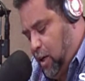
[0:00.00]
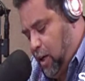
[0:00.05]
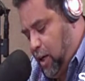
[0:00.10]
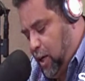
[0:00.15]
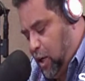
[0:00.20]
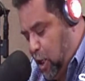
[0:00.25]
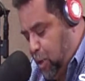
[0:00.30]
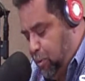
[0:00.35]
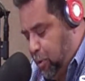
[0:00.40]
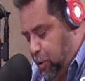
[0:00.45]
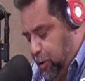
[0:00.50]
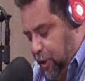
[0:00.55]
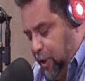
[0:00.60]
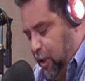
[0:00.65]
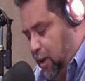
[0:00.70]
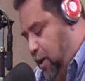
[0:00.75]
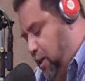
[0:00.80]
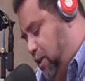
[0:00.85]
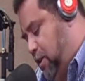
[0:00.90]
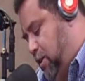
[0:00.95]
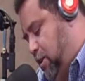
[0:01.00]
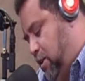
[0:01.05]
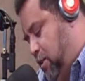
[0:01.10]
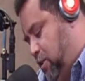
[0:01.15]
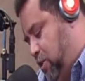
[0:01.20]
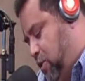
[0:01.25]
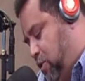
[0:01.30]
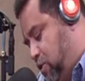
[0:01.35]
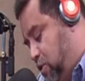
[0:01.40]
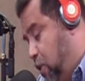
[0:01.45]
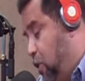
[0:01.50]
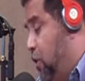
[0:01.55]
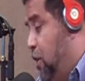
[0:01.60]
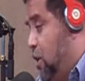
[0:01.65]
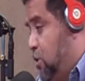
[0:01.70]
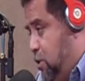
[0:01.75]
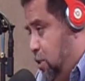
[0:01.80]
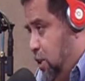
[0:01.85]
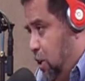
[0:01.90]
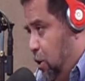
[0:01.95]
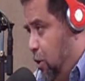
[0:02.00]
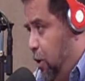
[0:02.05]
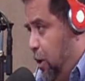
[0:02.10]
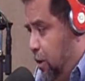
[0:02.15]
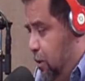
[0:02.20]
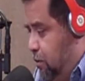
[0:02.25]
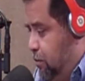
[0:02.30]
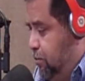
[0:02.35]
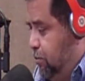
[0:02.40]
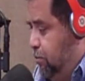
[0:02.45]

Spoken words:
equipo del Concilio de la Ciudad. Go ahead.